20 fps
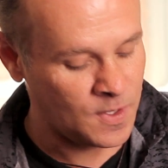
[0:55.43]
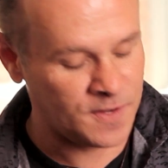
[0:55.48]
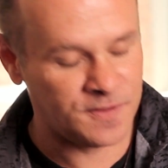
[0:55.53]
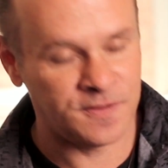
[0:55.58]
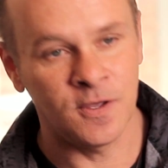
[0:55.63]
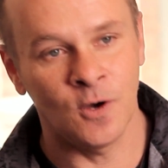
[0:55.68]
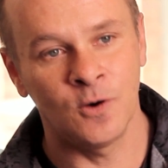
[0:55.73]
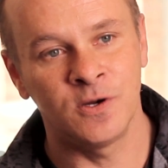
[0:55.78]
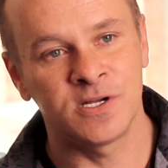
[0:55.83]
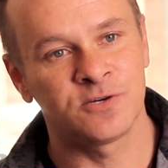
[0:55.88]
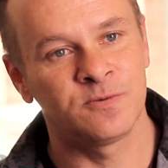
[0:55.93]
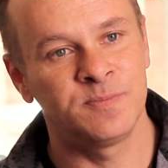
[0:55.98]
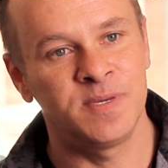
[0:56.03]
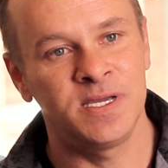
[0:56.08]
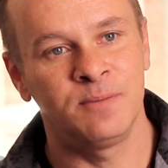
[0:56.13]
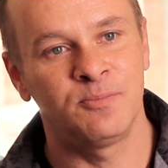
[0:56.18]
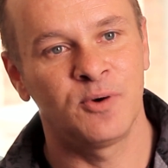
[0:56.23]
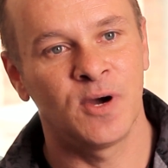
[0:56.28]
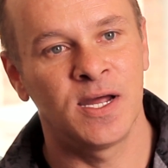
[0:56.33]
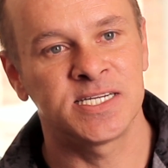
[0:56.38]
with Dozer
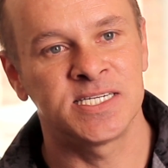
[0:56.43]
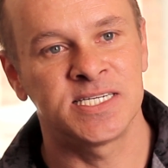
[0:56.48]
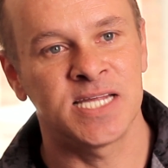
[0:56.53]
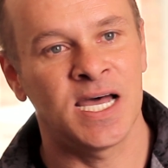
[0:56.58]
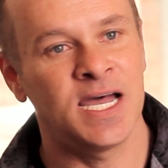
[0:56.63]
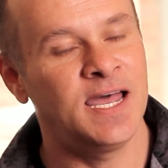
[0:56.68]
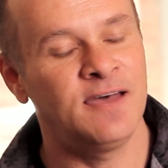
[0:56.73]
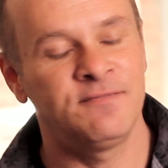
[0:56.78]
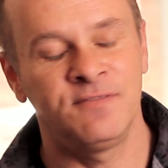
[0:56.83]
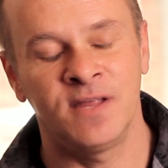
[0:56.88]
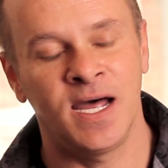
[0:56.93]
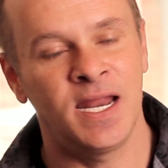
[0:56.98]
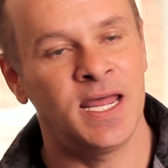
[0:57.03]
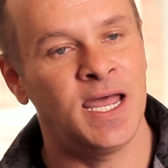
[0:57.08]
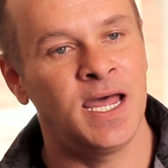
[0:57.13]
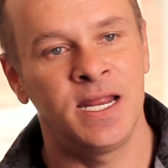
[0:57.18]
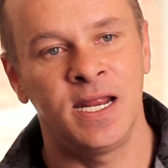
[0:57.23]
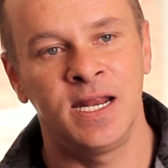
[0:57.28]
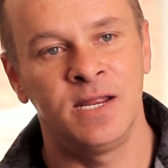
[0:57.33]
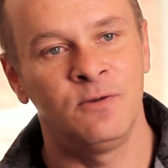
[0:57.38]
being present, I have not
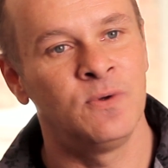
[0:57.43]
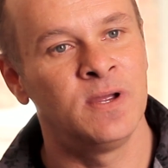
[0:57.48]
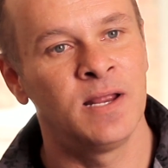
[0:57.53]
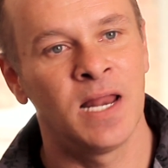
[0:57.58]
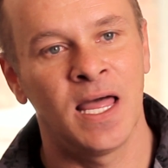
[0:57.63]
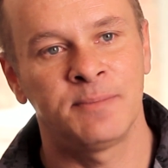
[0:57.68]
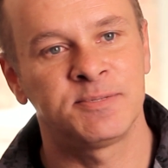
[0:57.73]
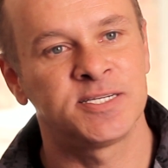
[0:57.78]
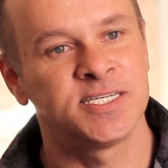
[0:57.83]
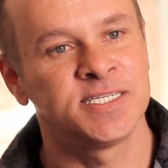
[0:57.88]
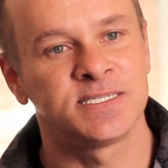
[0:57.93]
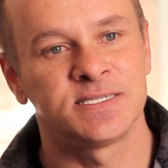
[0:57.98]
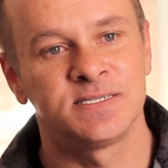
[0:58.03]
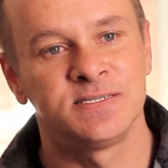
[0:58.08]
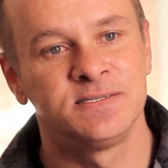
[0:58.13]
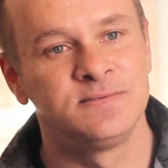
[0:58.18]
had any relapses.